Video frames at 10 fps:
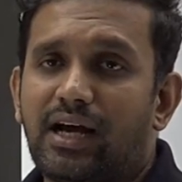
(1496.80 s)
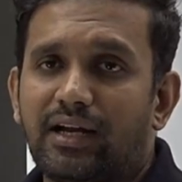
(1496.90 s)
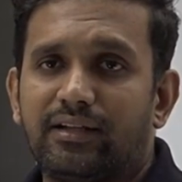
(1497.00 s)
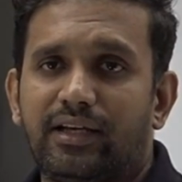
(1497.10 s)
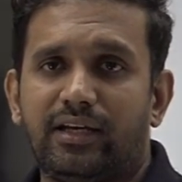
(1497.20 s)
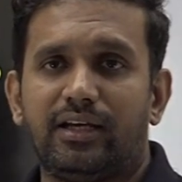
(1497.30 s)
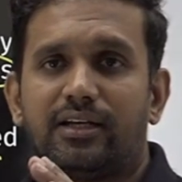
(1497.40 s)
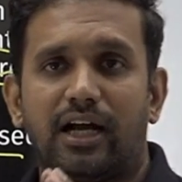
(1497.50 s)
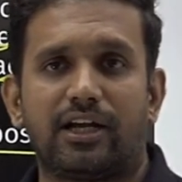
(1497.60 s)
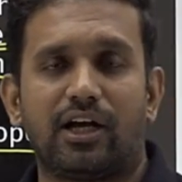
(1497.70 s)
are the
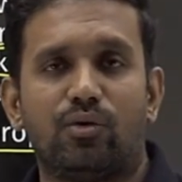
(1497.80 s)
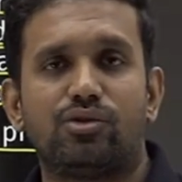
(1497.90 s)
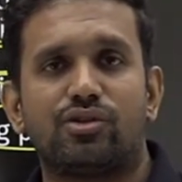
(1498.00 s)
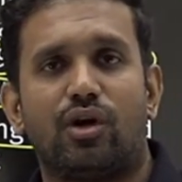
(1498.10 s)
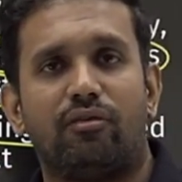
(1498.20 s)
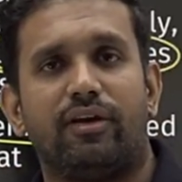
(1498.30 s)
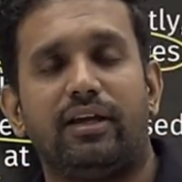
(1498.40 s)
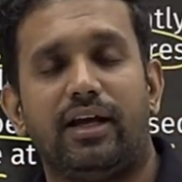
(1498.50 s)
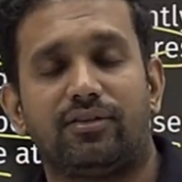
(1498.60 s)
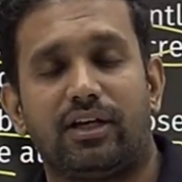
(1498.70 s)
cutouts of
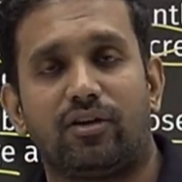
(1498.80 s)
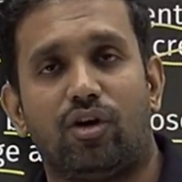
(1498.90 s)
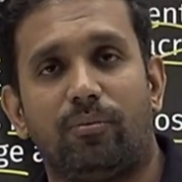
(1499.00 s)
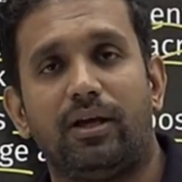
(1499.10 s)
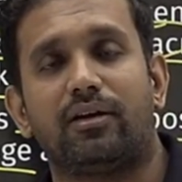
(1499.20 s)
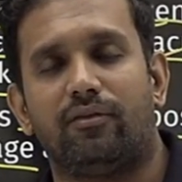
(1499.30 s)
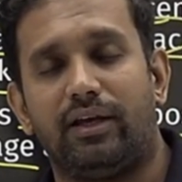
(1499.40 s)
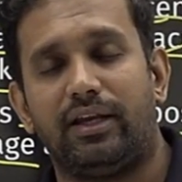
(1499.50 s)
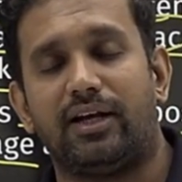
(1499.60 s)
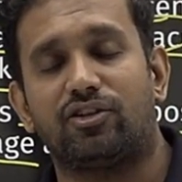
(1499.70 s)
various economic,
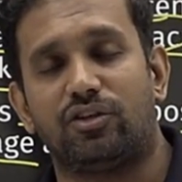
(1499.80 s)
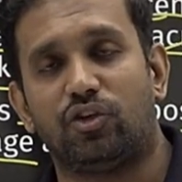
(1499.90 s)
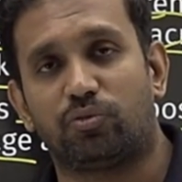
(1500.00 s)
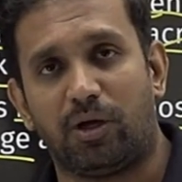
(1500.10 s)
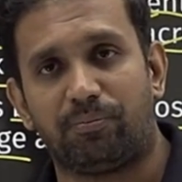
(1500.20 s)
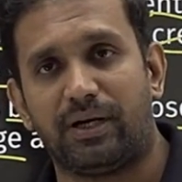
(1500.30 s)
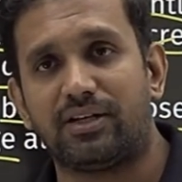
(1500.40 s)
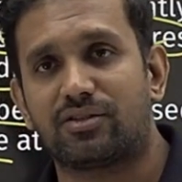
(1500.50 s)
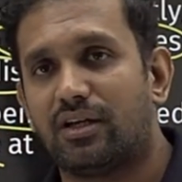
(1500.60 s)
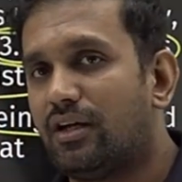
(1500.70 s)
various
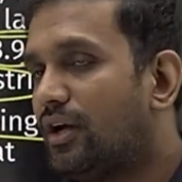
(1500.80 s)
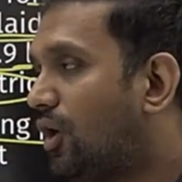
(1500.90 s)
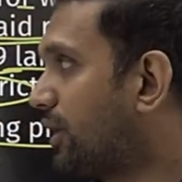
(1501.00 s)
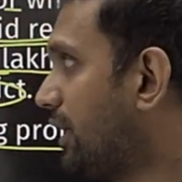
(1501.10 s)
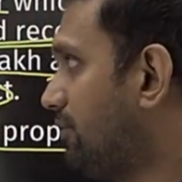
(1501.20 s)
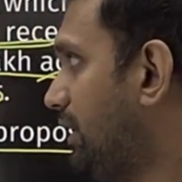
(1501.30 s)
newspapers. Okay,